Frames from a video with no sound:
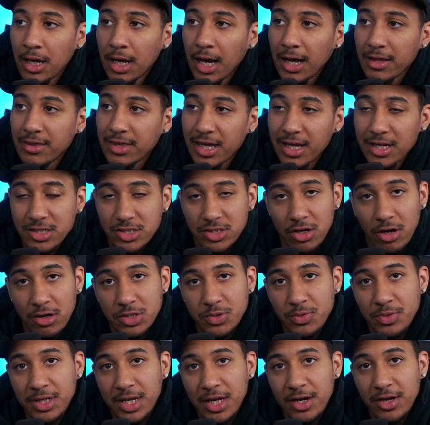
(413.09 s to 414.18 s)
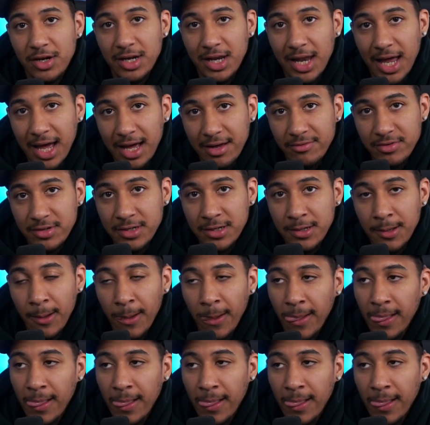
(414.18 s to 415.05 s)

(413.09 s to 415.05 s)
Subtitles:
I think it starts with Derek Lively